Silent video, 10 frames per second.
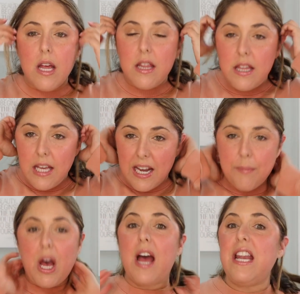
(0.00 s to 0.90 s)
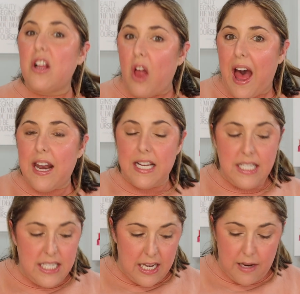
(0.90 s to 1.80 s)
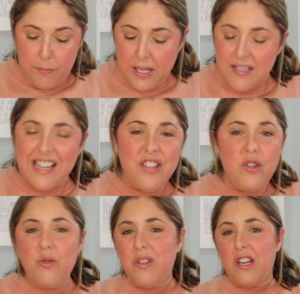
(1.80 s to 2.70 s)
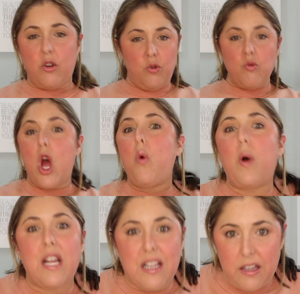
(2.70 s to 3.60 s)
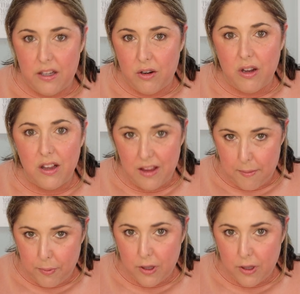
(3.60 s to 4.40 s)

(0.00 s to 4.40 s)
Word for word: And I'm kind of glad I did, because I knew, you know what a clear lip